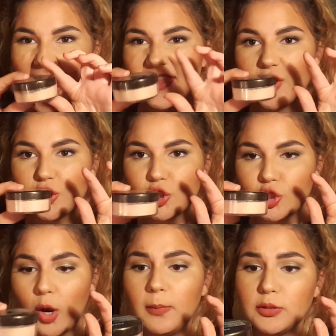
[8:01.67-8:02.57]
And there's
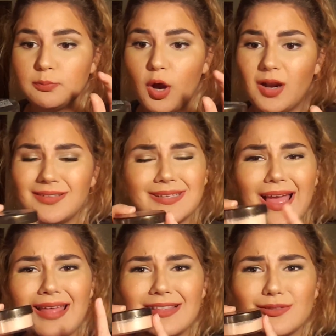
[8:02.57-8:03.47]
so much product,
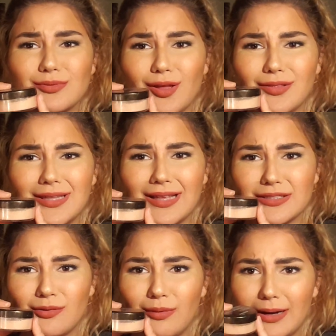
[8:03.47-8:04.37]
and this was only like
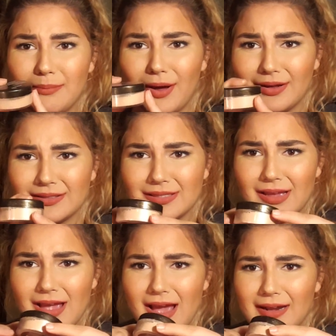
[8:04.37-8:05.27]
20 bucks.
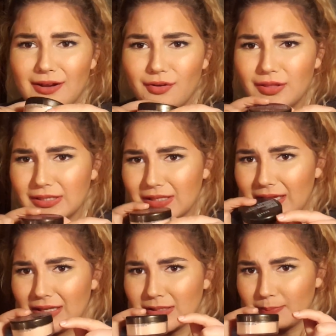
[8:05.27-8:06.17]
And I know that's
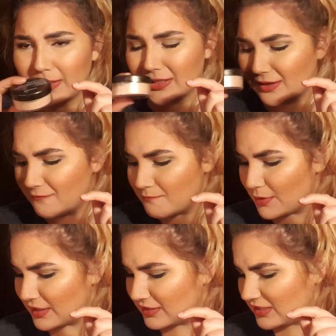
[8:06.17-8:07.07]
expensive,
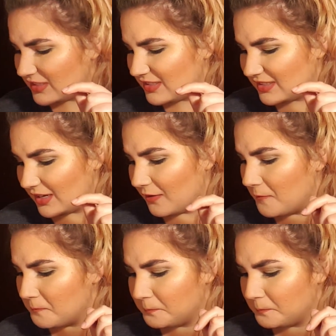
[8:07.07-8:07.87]
but still.